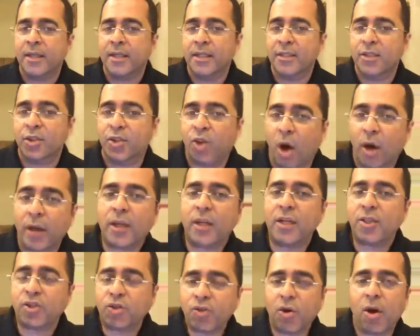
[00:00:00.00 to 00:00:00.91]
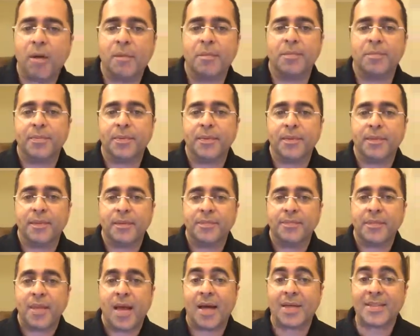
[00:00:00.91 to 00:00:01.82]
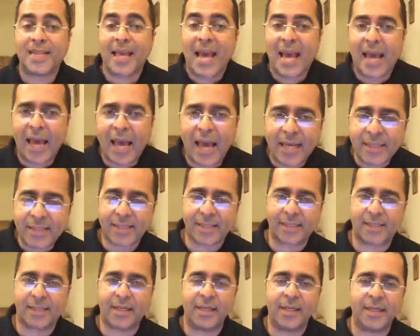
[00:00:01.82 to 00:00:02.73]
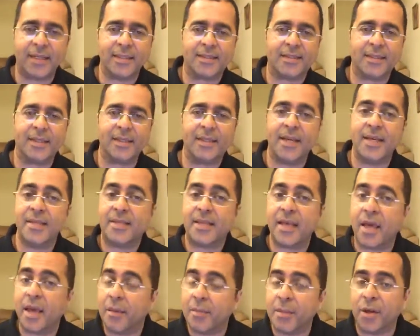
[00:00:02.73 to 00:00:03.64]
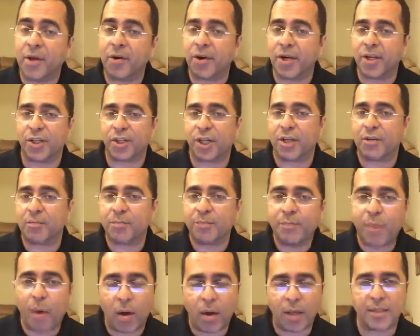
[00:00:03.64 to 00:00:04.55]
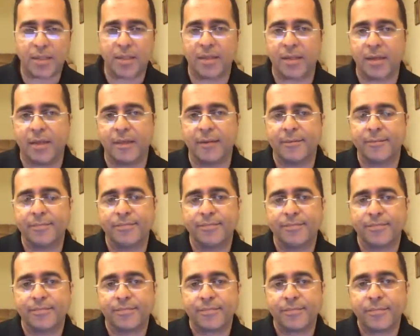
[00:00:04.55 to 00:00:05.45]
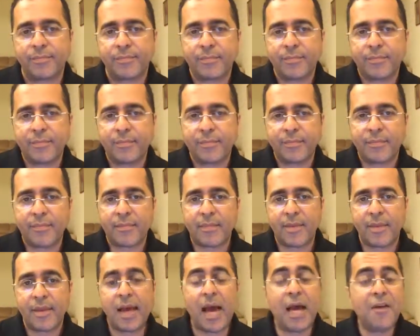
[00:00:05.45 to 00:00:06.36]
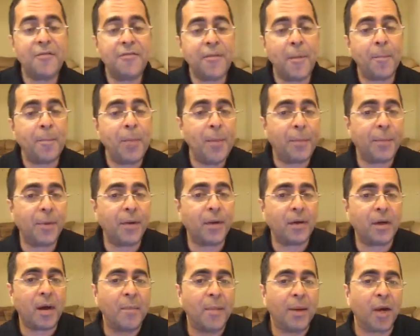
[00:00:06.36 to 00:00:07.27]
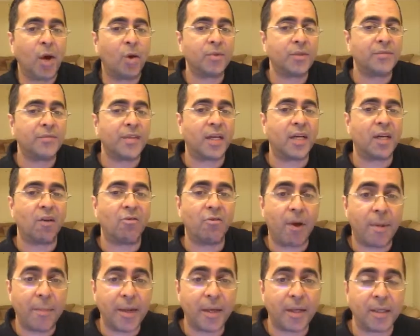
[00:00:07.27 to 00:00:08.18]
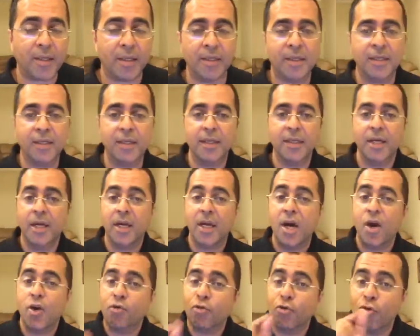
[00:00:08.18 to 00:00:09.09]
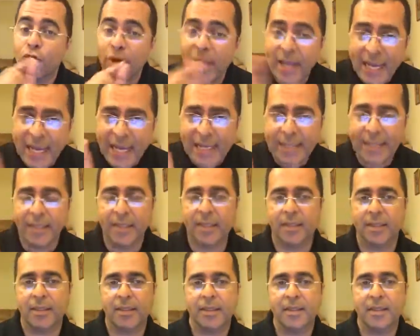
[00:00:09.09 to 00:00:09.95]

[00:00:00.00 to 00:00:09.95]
Donald Trump has escalated his immigration policy. And for people coming out of the Caribbean, read